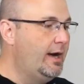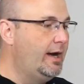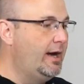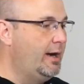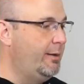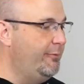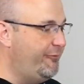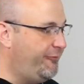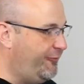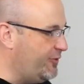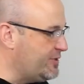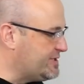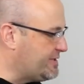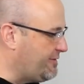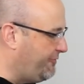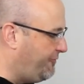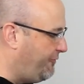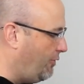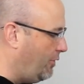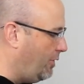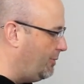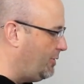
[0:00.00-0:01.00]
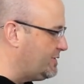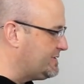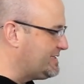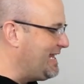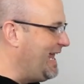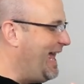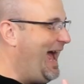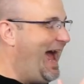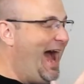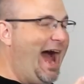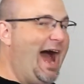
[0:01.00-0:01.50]
Um, first and foremost,
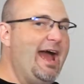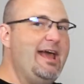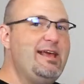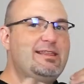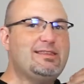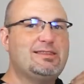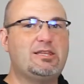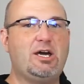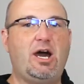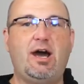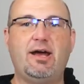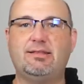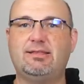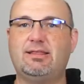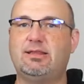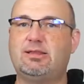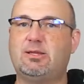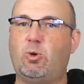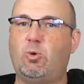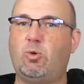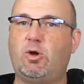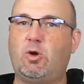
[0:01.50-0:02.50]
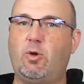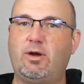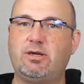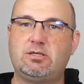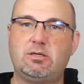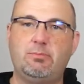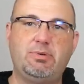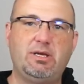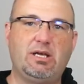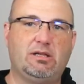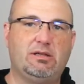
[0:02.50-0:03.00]
I thought that there were going
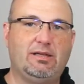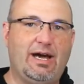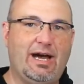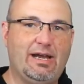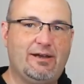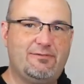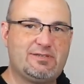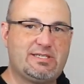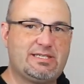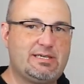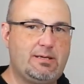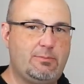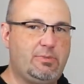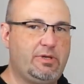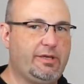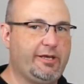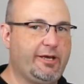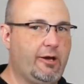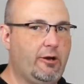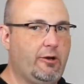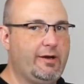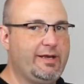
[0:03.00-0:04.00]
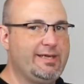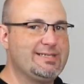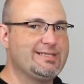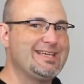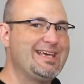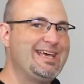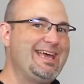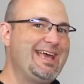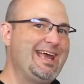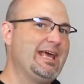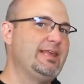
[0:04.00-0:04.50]
to be a lot of
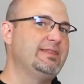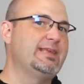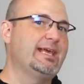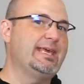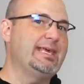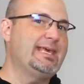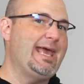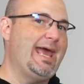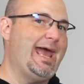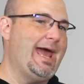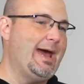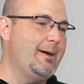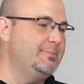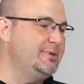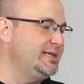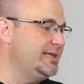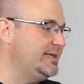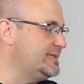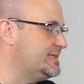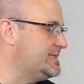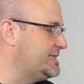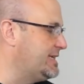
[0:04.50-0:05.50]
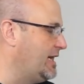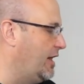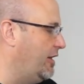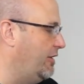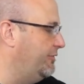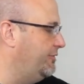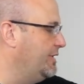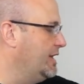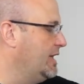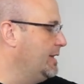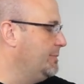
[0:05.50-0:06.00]
similarities in the cabinet
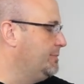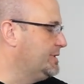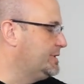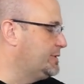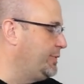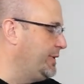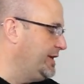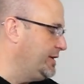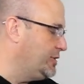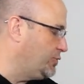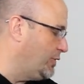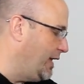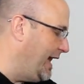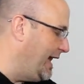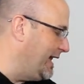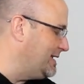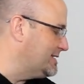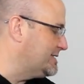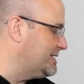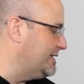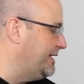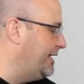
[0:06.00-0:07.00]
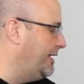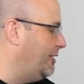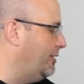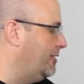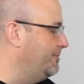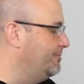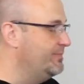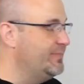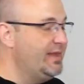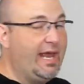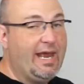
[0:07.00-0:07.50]
itself between Dragon's Lair
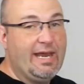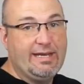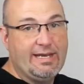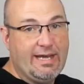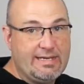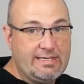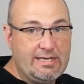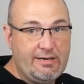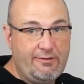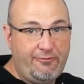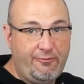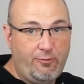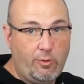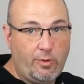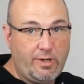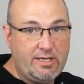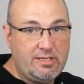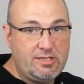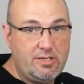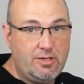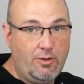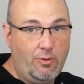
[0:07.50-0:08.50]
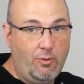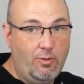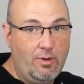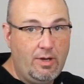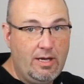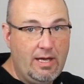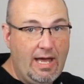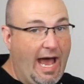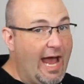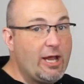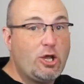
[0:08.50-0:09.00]
and 1942.
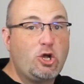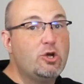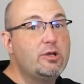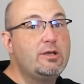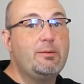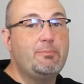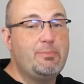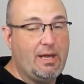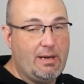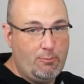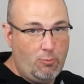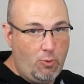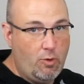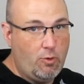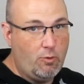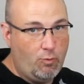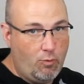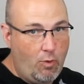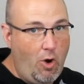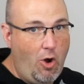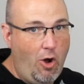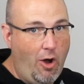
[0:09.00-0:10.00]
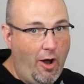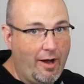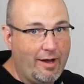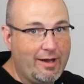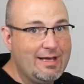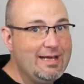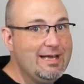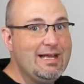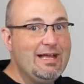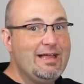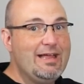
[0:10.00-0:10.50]
I couldn't have been more wrong
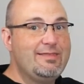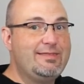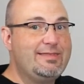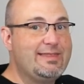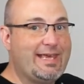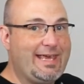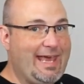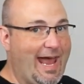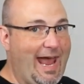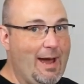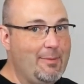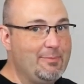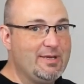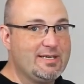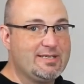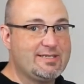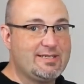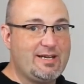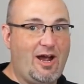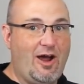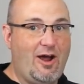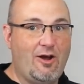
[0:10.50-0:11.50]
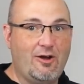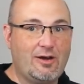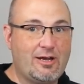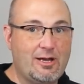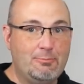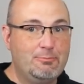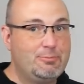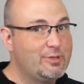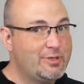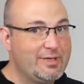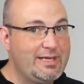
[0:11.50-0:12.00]
the cabinets are
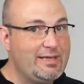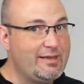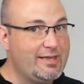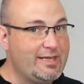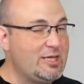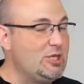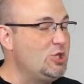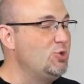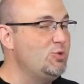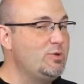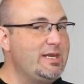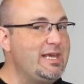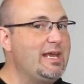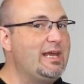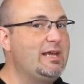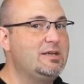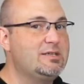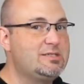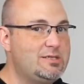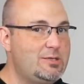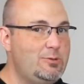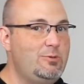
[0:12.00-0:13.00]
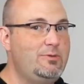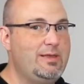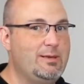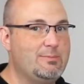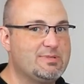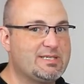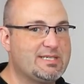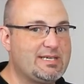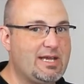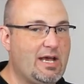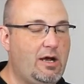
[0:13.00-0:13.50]
completely unique to
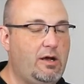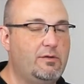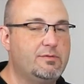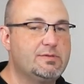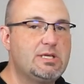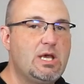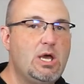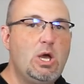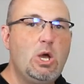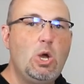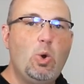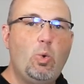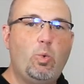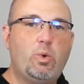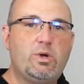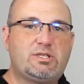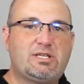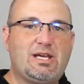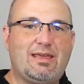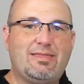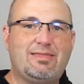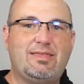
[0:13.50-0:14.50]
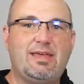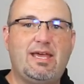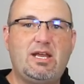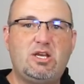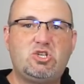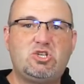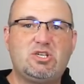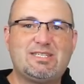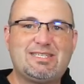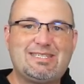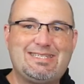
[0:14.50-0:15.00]
themselves, which I
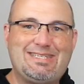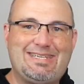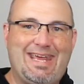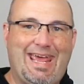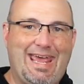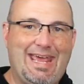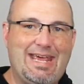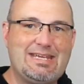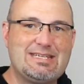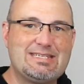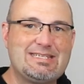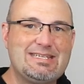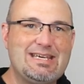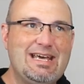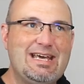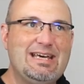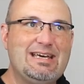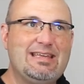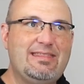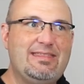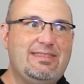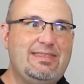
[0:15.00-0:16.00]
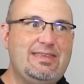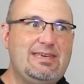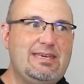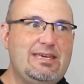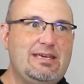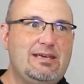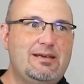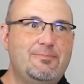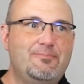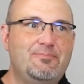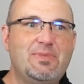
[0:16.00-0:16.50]
think just takes
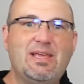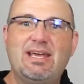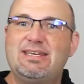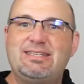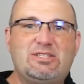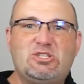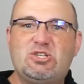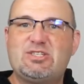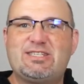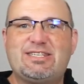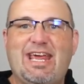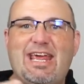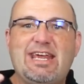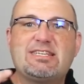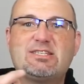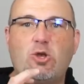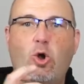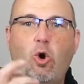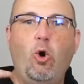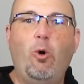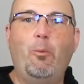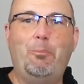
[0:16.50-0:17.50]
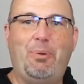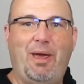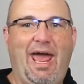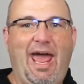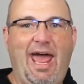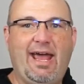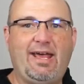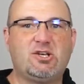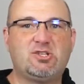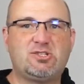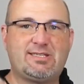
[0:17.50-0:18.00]
the just takes the whole
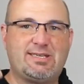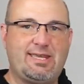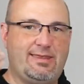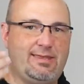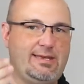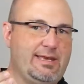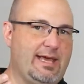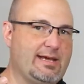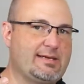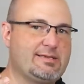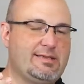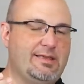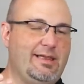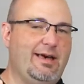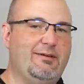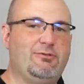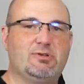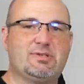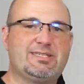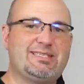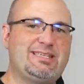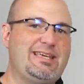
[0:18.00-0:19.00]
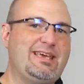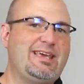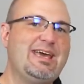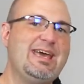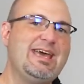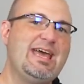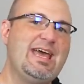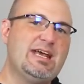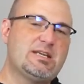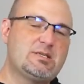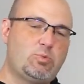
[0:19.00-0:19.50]
package to the next level. See,
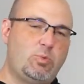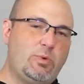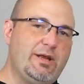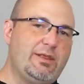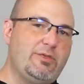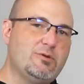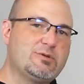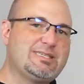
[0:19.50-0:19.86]
it's one of